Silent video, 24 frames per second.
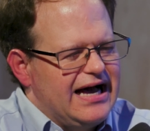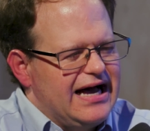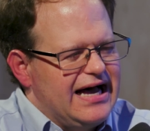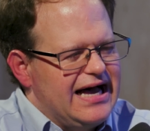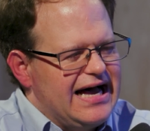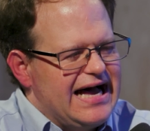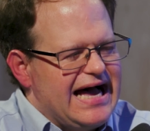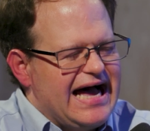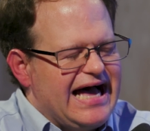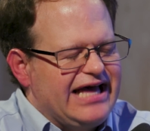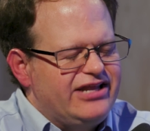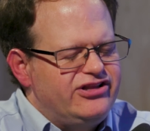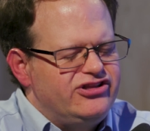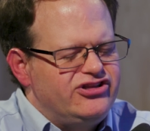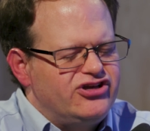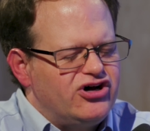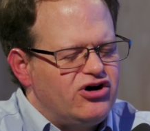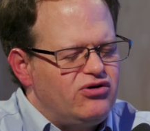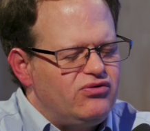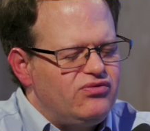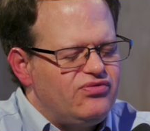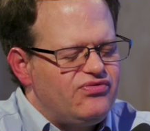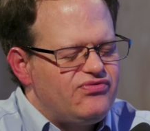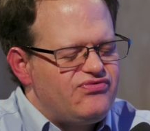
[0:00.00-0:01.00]
I
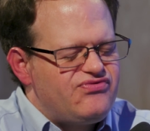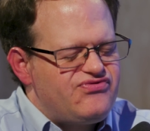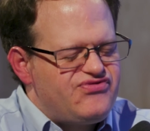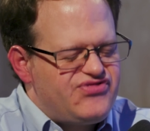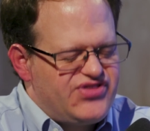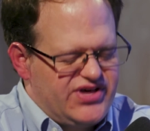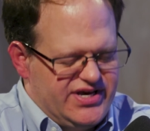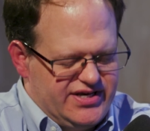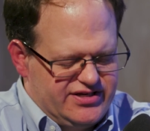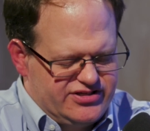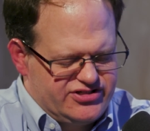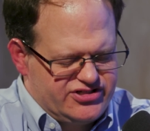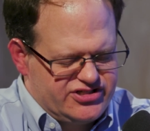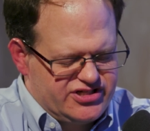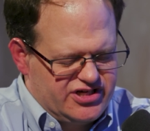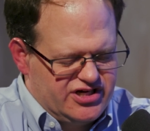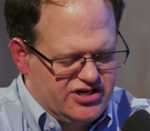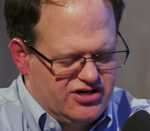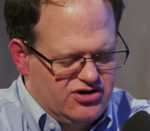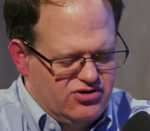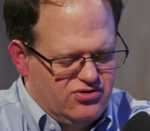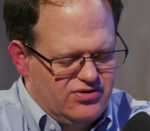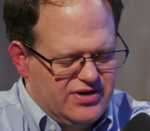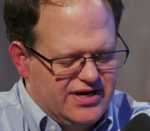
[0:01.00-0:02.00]
don't think
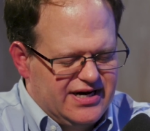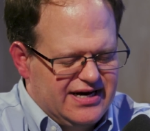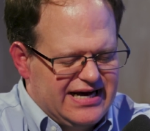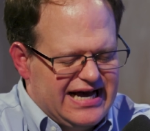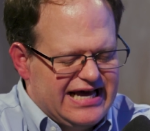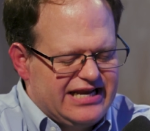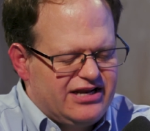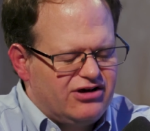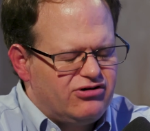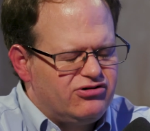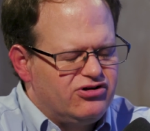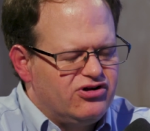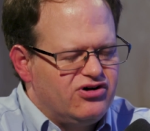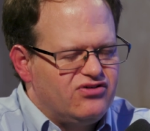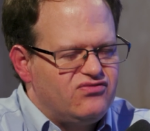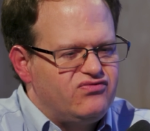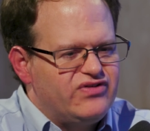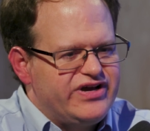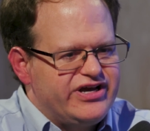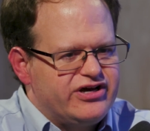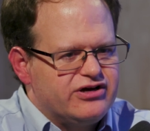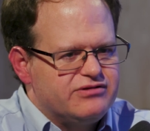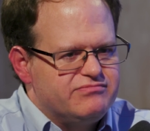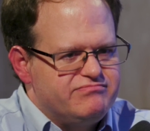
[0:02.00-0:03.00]
so. Okay. I don't know if
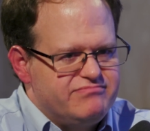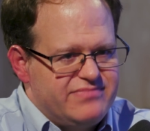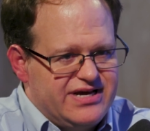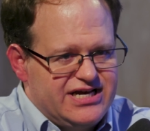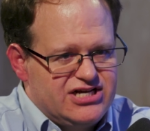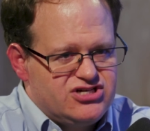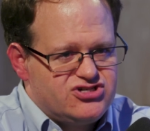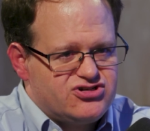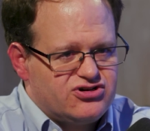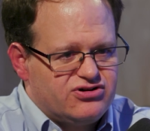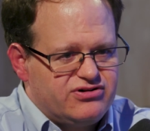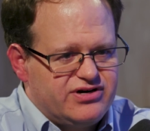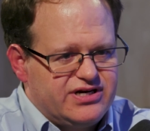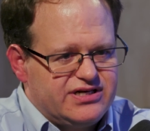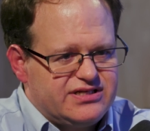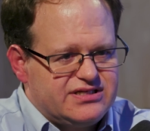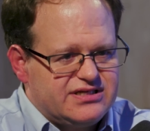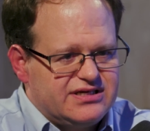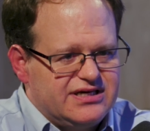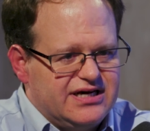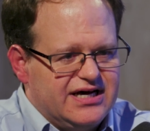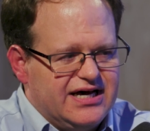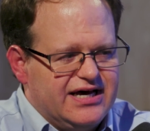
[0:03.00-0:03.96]
we could measure it.